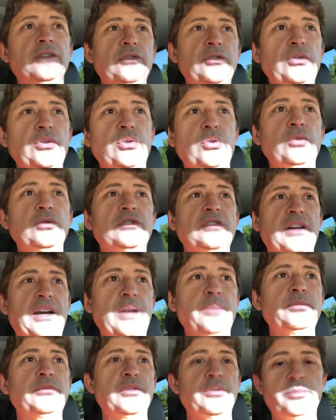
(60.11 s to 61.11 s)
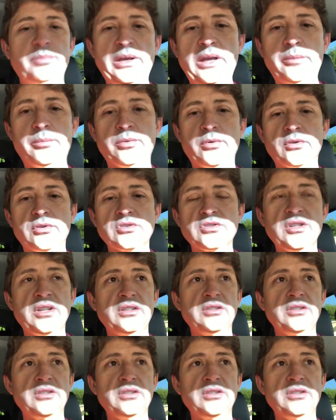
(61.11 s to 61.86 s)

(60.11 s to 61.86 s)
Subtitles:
to type their papers